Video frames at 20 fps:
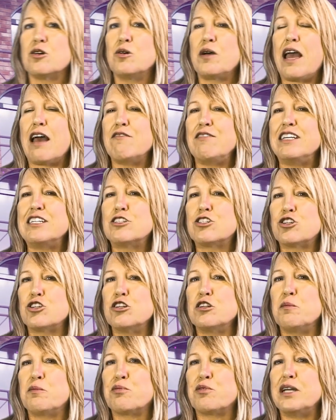having
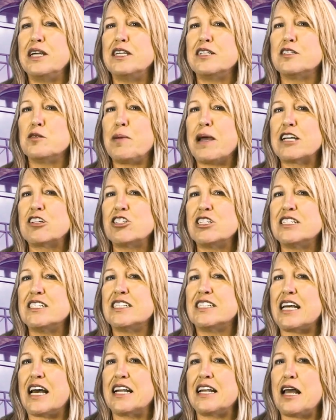certain pre-inspections
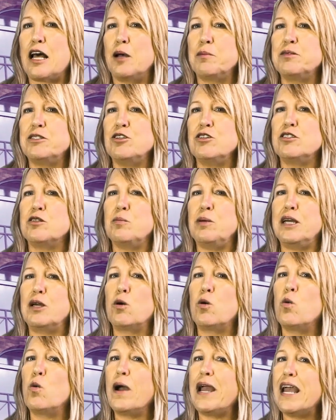done helps you to be
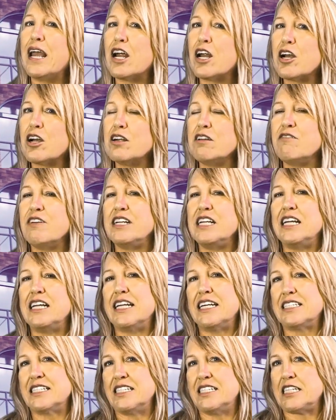aware of any
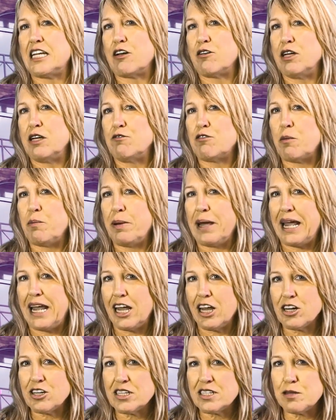necessary
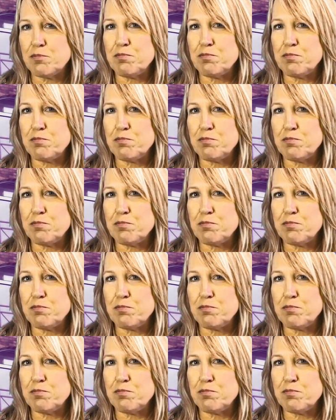repairs